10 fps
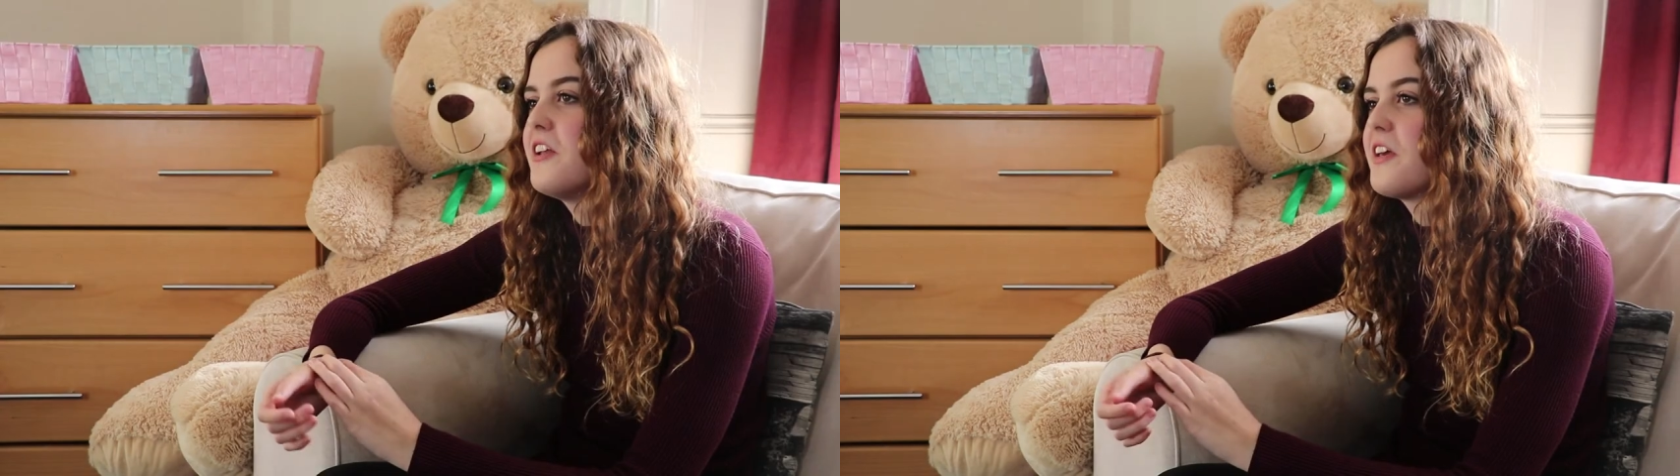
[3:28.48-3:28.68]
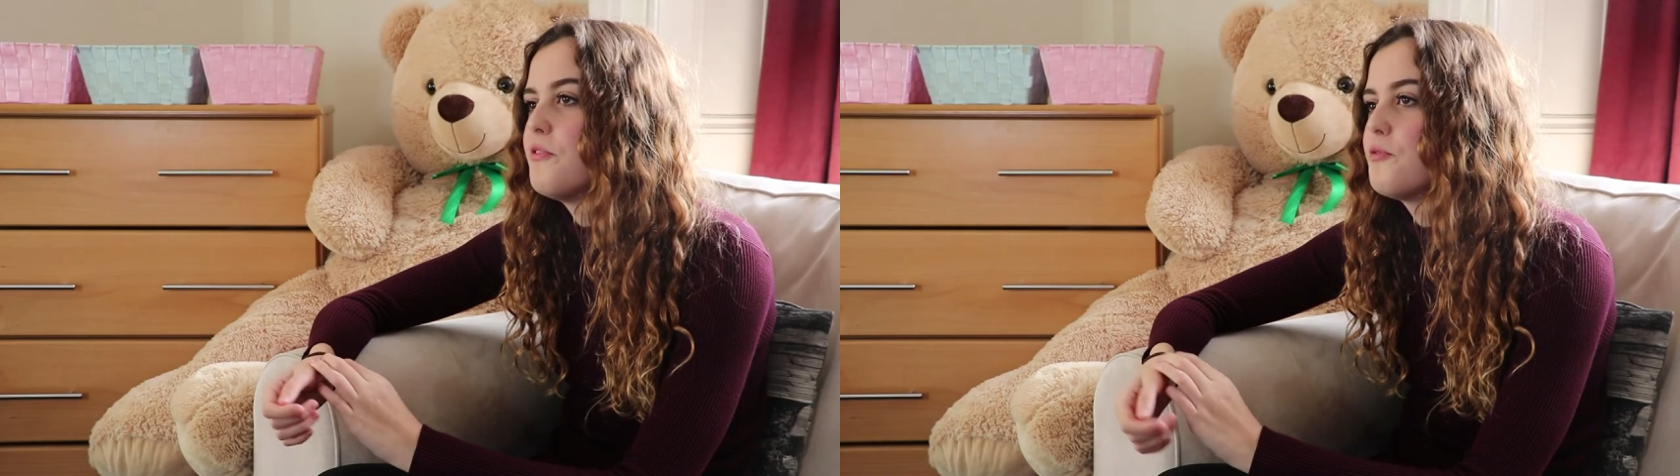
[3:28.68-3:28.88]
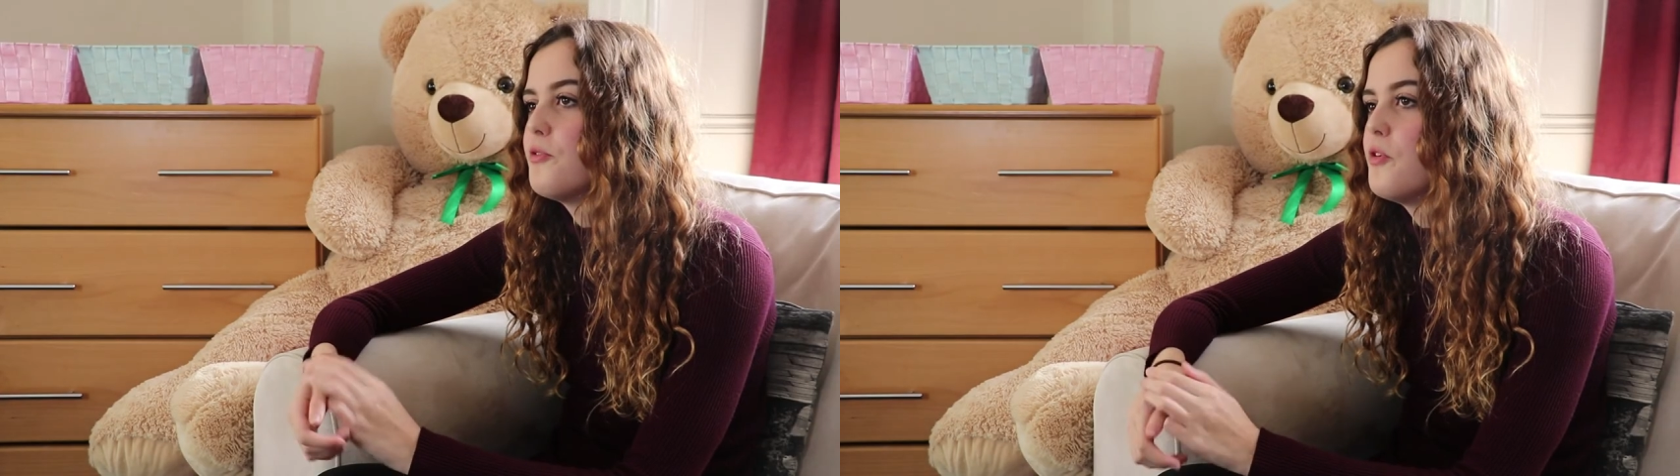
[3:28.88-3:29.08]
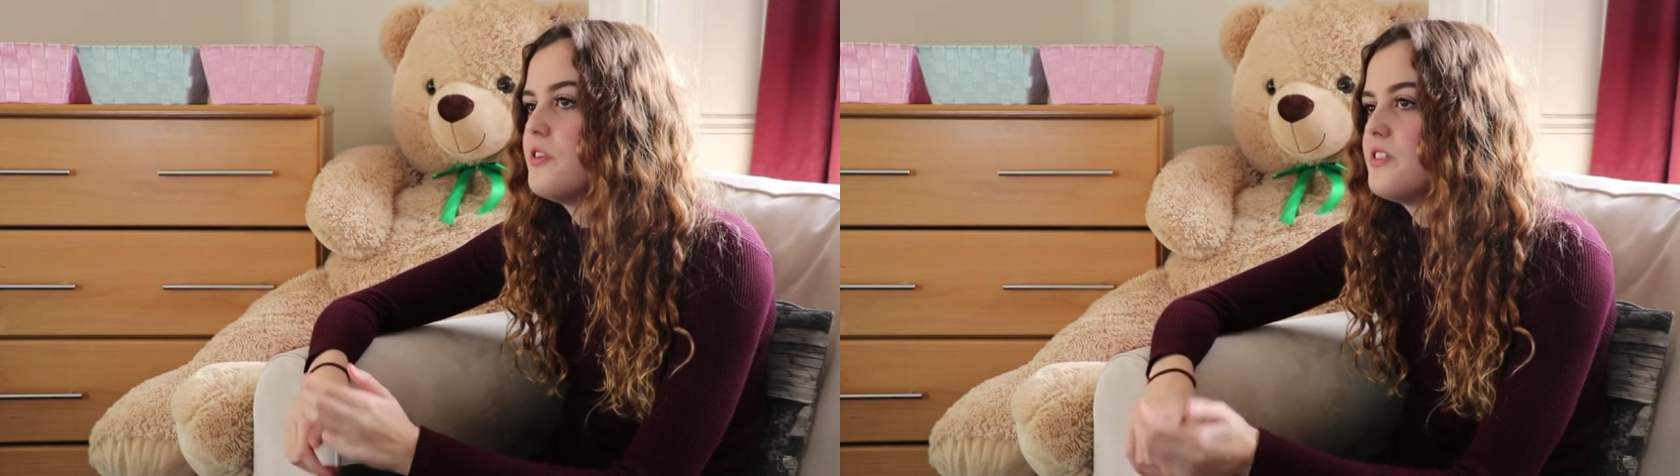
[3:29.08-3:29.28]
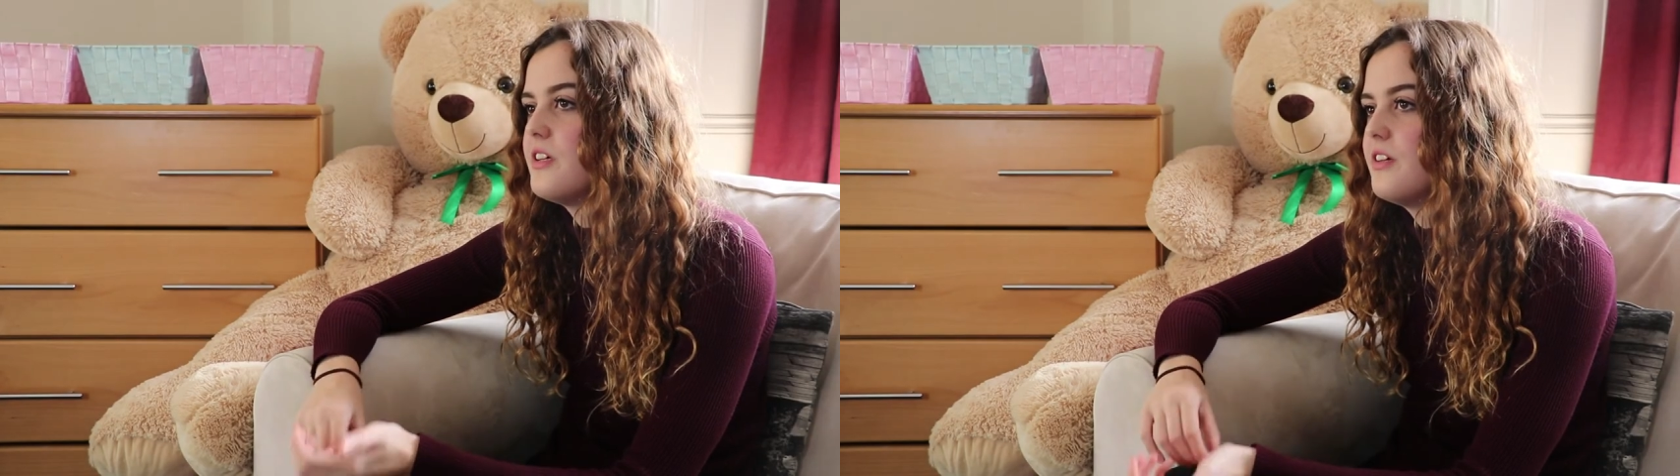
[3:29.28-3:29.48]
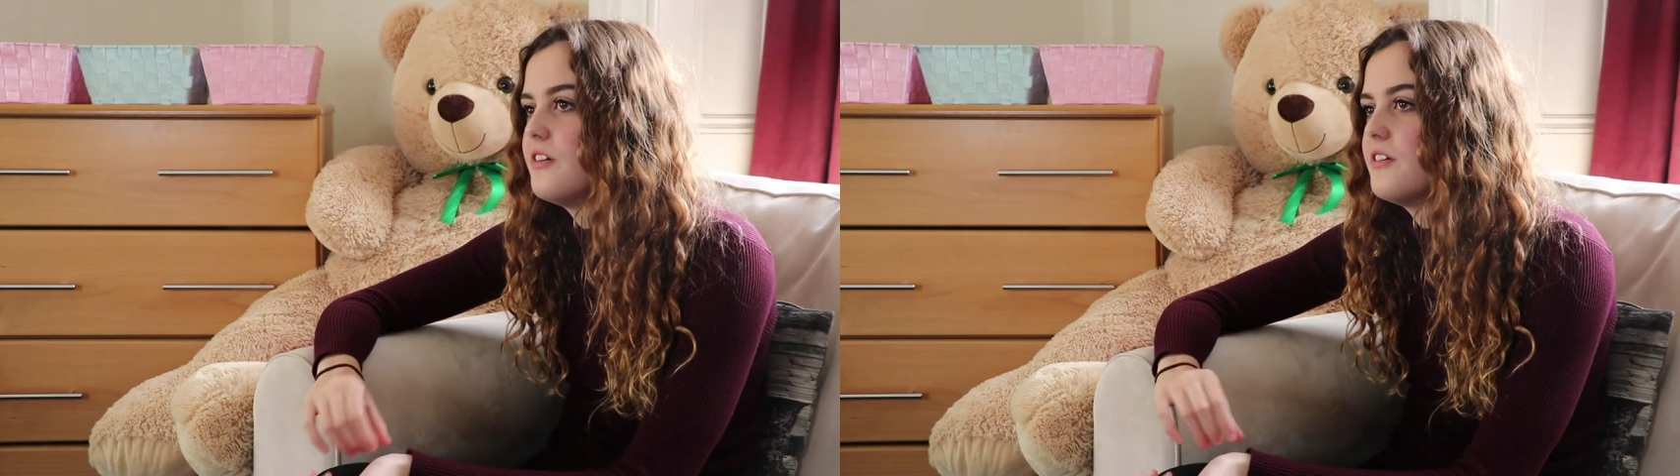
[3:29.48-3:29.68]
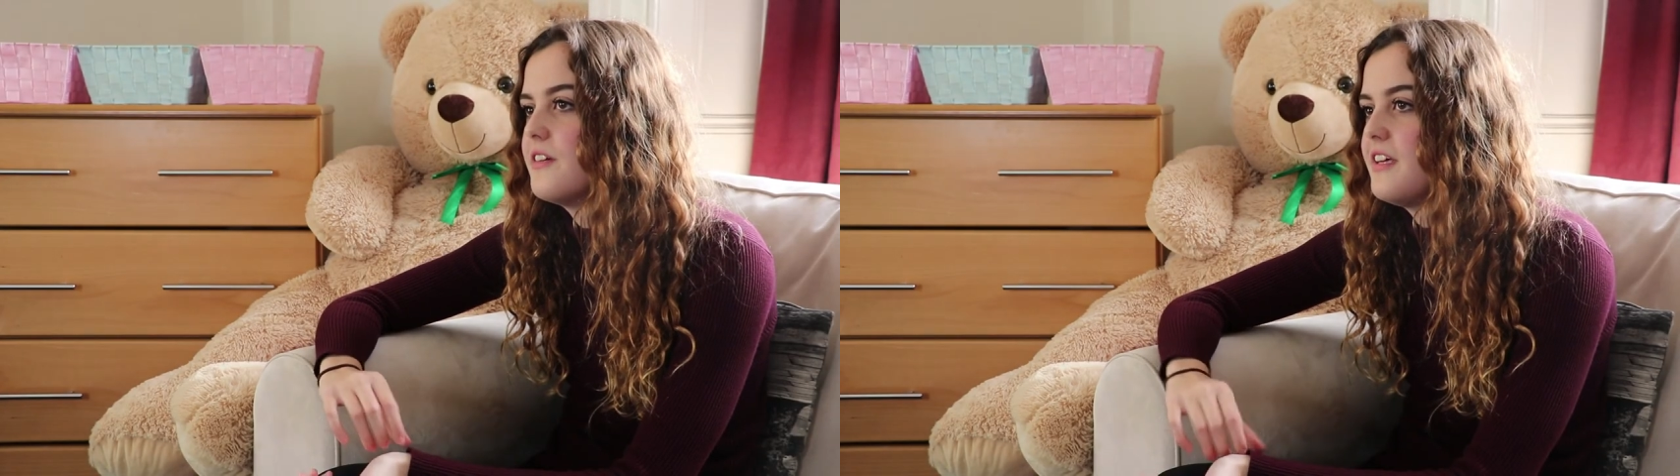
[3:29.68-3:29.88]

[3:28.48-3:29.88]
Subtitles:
really looking forward to